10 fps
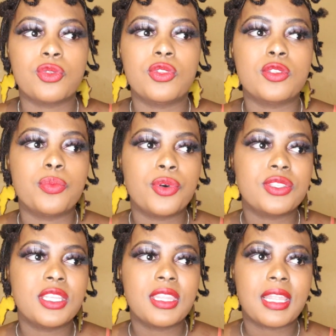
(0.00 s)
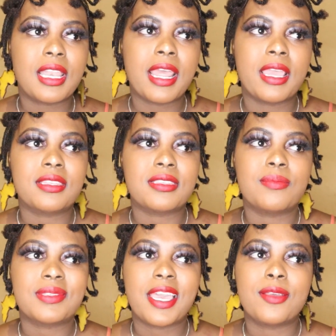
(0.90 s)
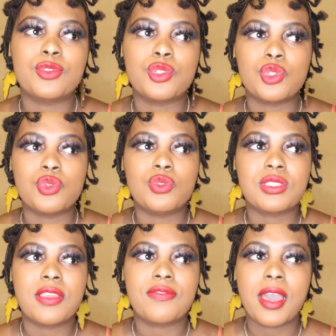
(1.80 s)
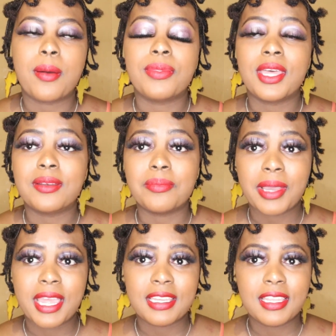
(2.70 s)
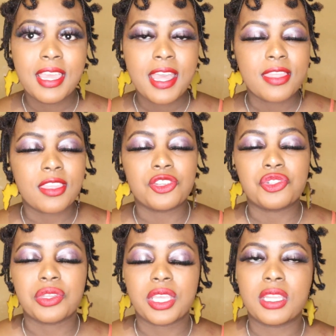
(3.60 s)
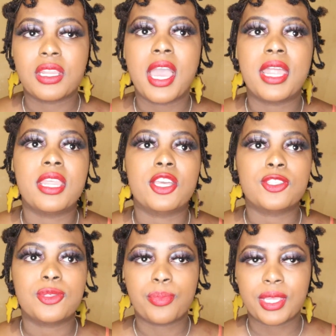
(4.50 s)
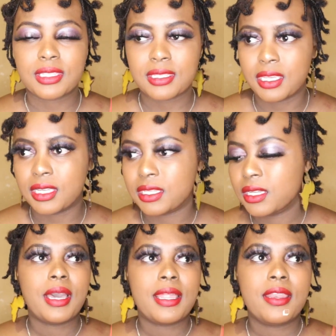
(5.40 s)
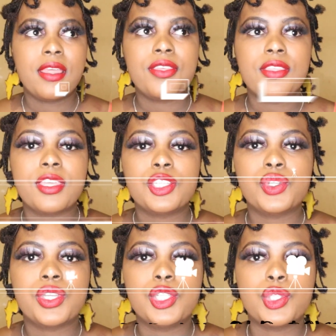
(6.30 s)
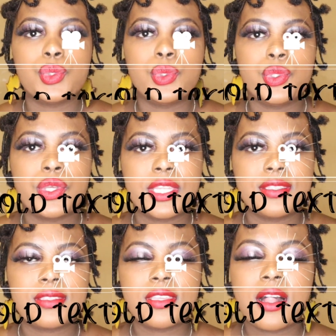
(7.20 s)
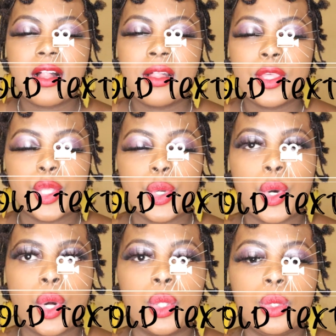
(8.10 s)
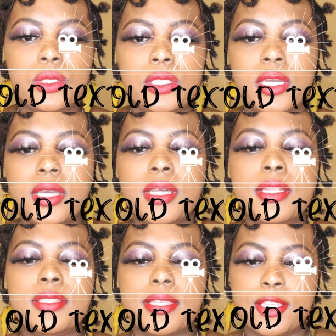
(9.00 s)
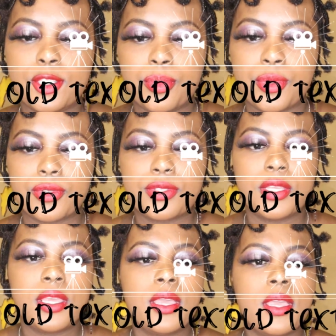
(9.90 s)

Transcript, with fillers: So it's important that like sometimes you do save up that money that you get unexpected. Another thing that you can do, you can sell your old textbooks.